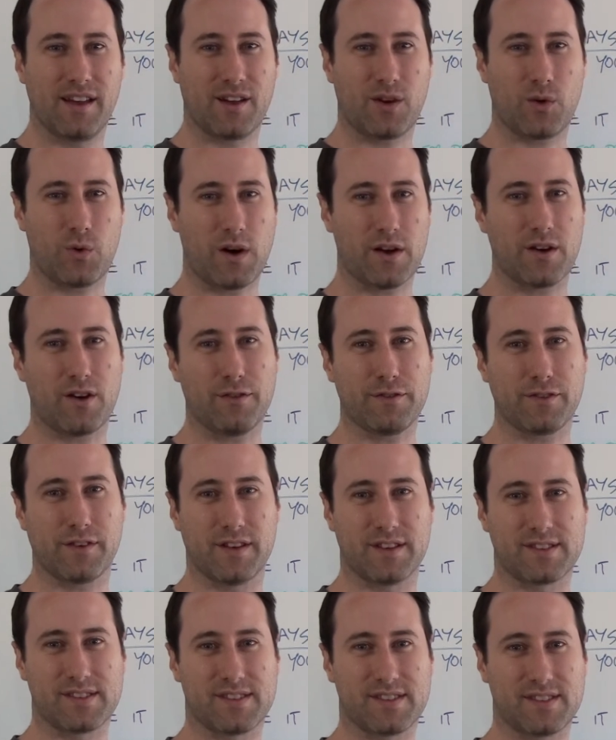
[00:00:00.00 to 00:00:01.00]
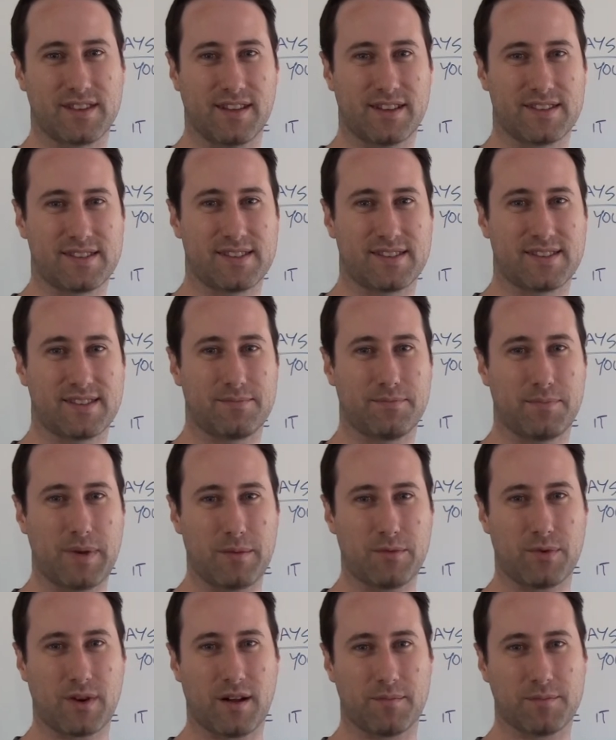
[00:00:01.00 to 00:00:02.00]
Quite often it's
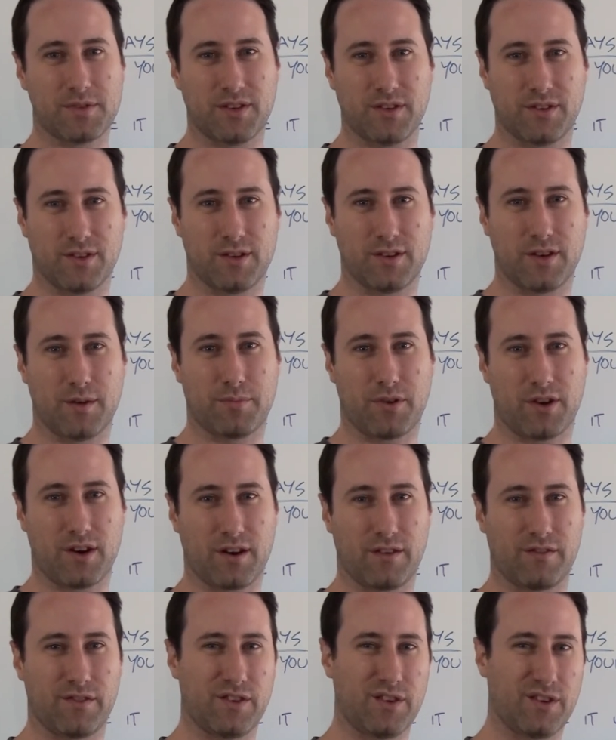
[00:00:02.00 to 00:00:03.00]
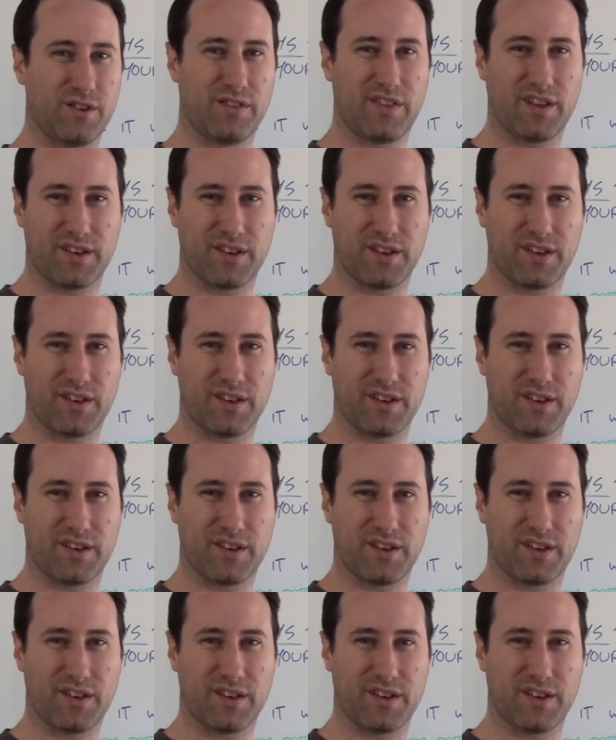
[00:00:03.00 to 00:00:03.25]
people come to your product review,